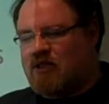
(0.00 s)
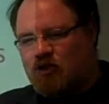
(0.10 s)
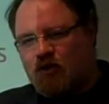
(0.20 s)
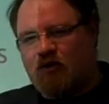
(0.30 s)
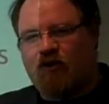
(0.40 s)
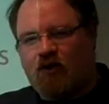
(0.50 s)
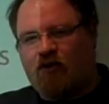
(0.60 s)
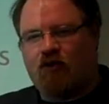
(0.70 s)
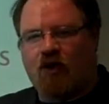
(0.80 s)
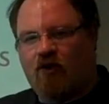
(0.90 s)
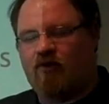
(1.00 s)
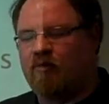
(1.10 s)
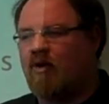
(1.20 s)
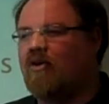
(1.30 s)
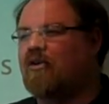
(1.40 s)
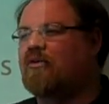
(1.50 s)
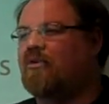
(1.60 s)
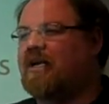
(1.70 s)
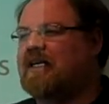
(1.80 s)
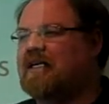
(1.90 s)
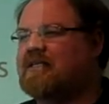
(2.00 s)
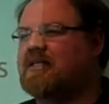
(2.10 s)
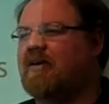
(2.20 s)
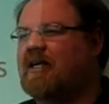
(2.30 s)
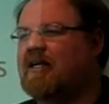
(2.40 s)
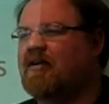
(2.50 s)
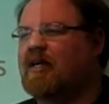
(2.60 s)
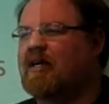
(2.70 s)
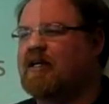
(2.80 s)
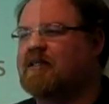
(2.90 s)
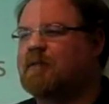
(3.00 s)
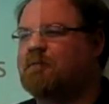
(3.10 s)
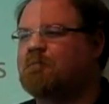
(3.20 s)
the chunks are small, we're not necessarily looking at